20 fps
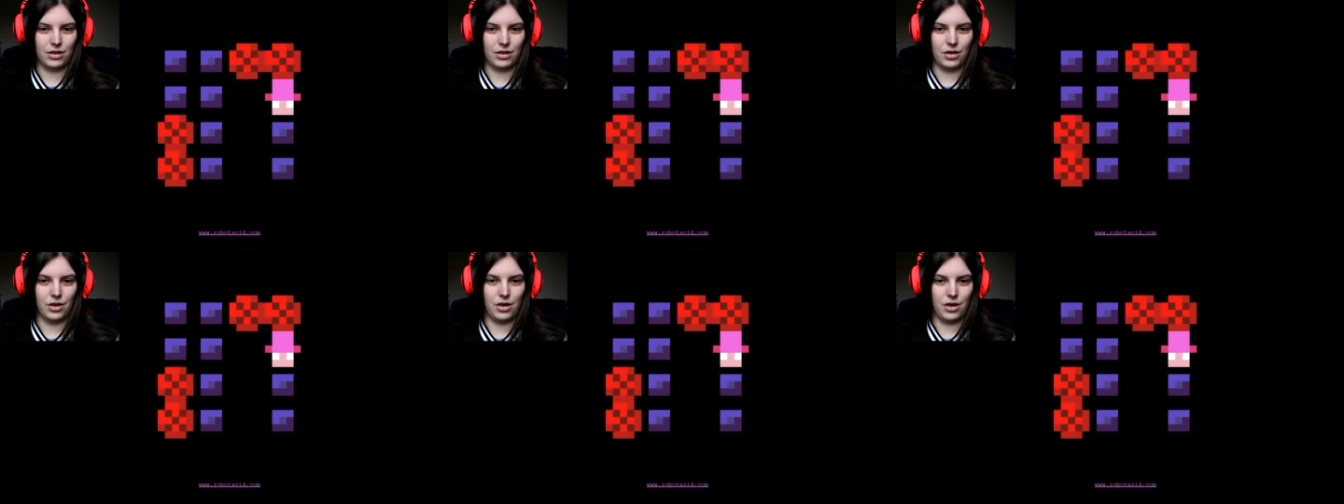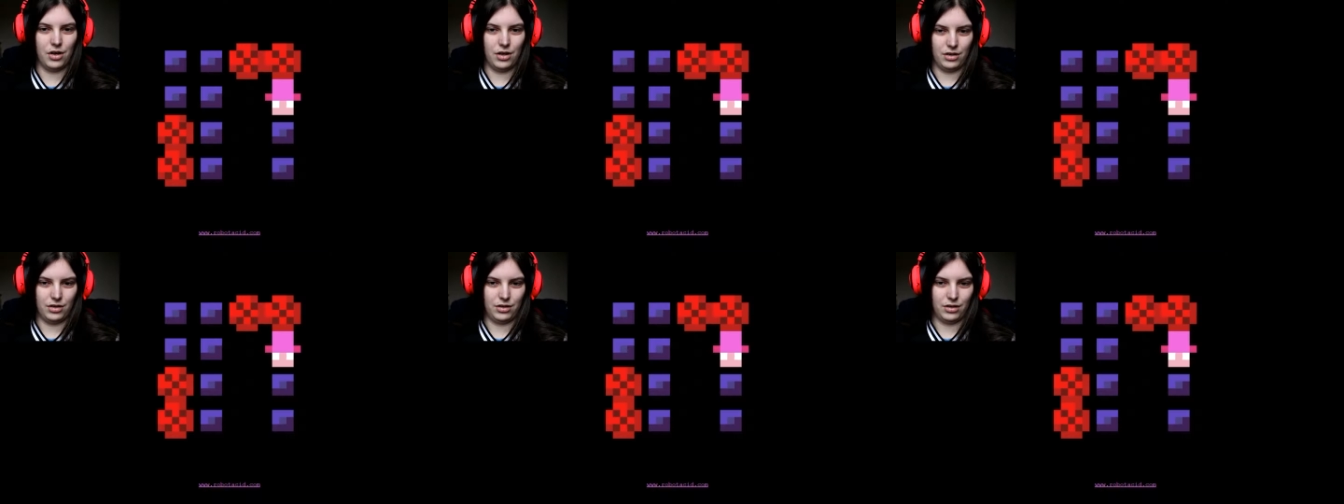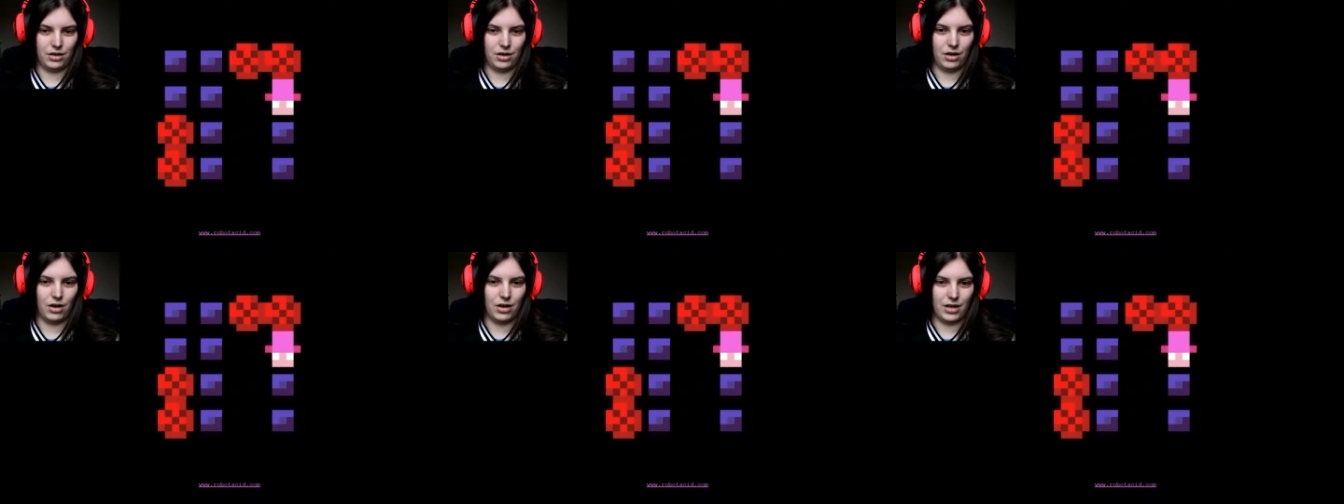
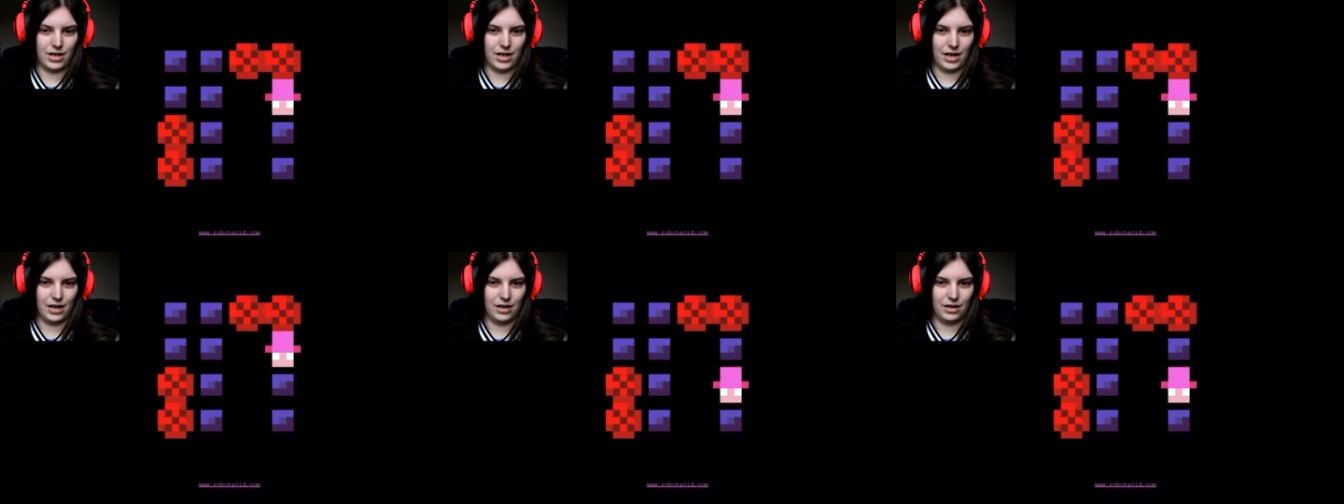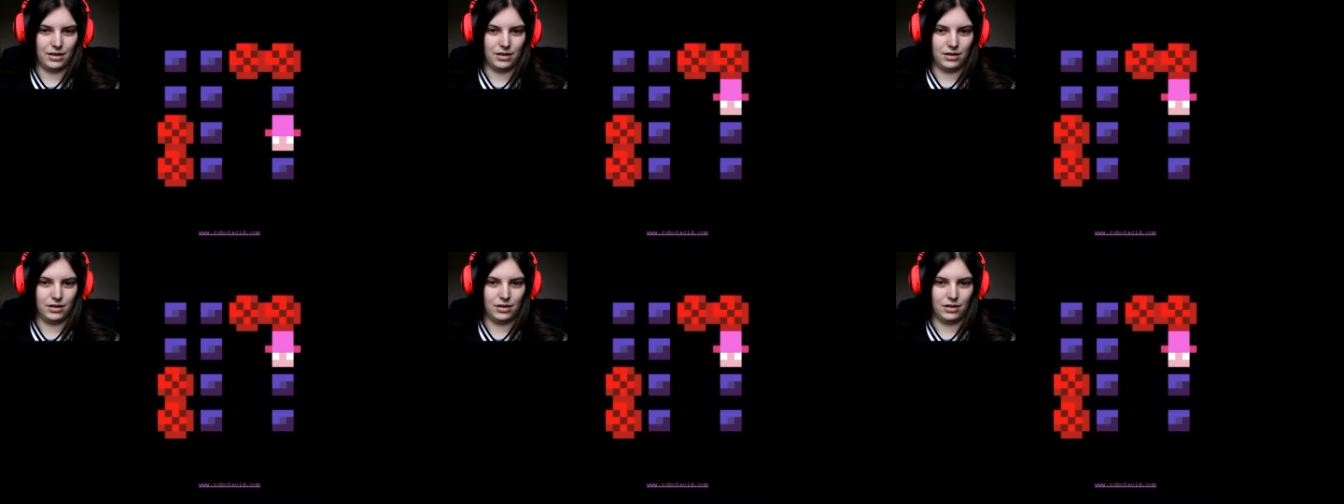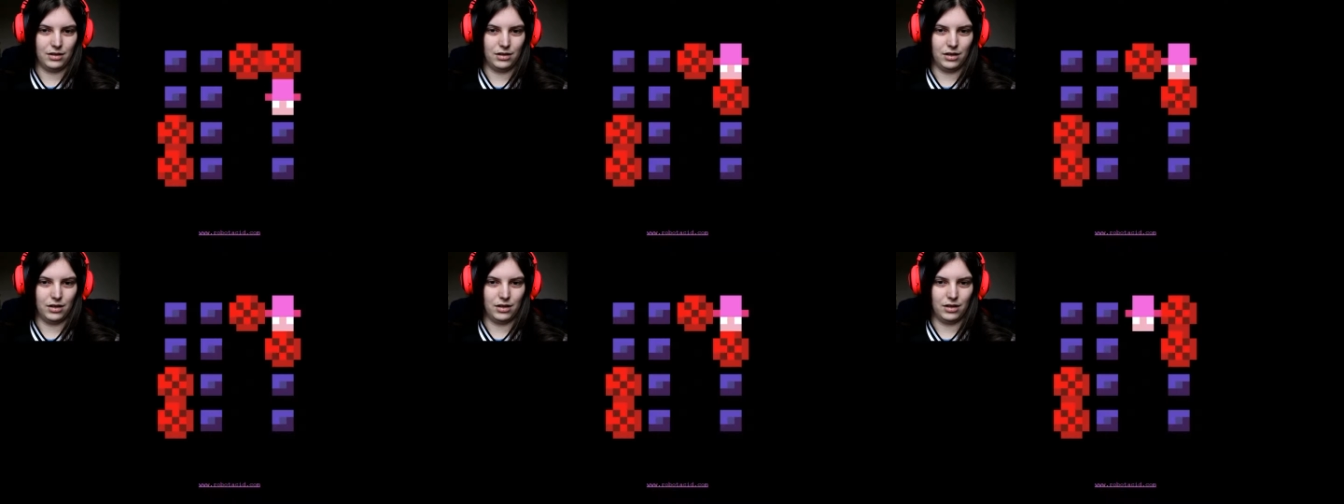Good. Got you.
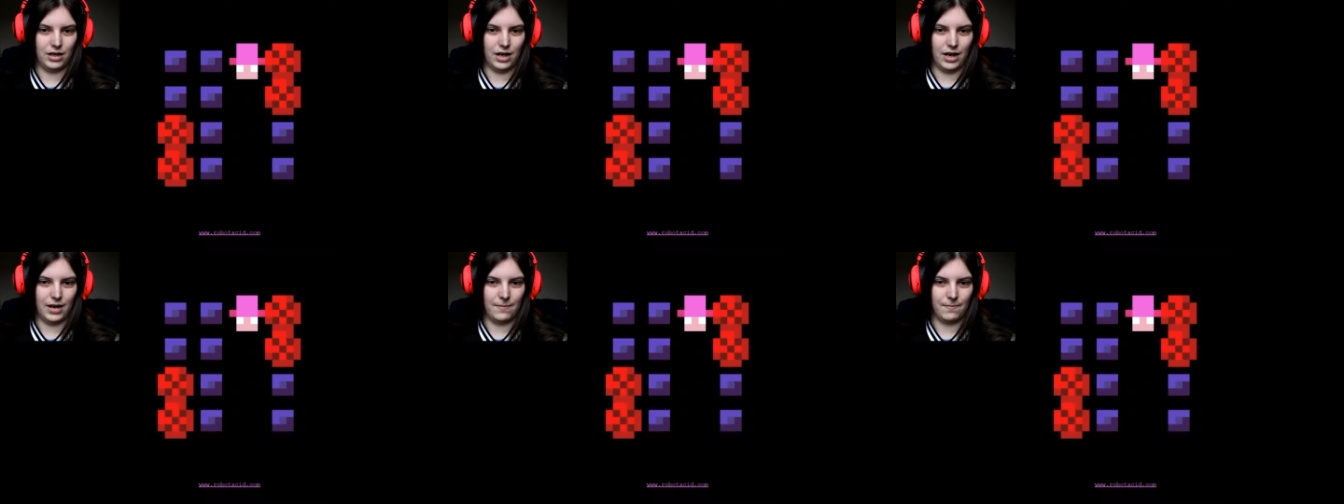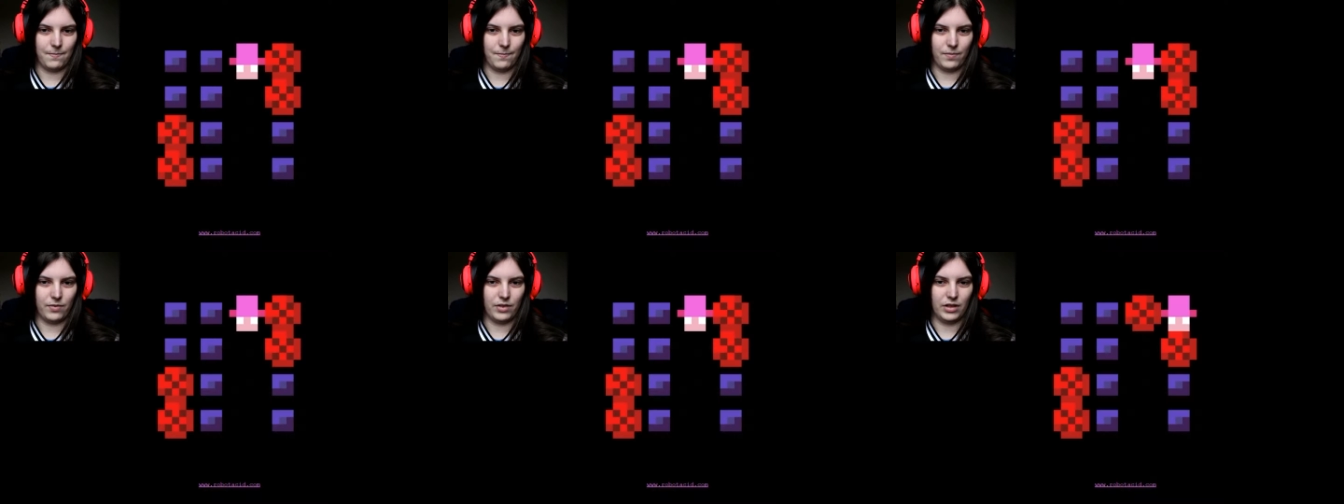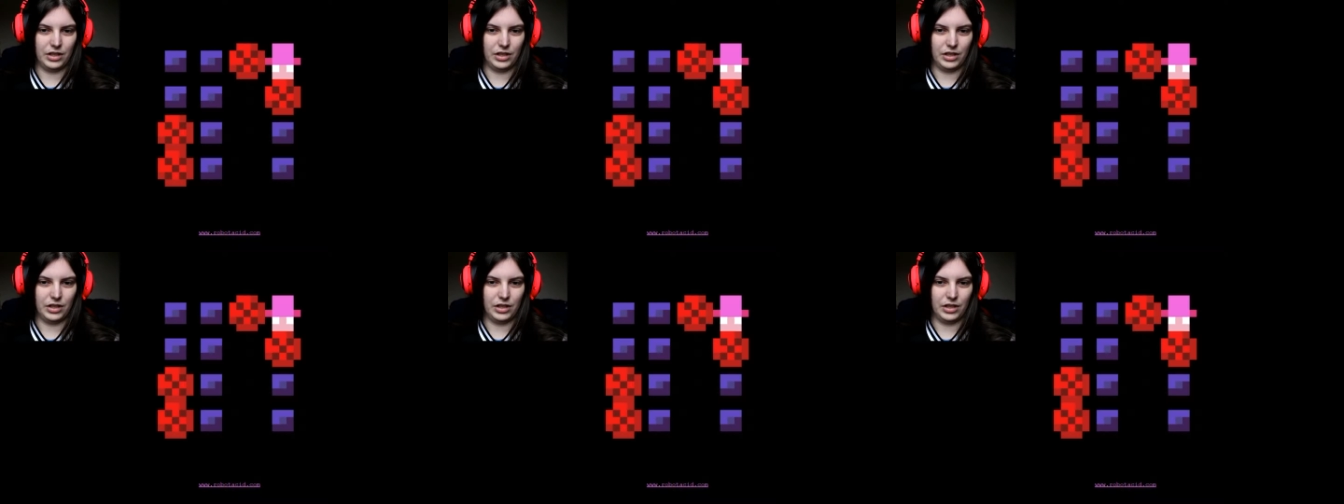Alright.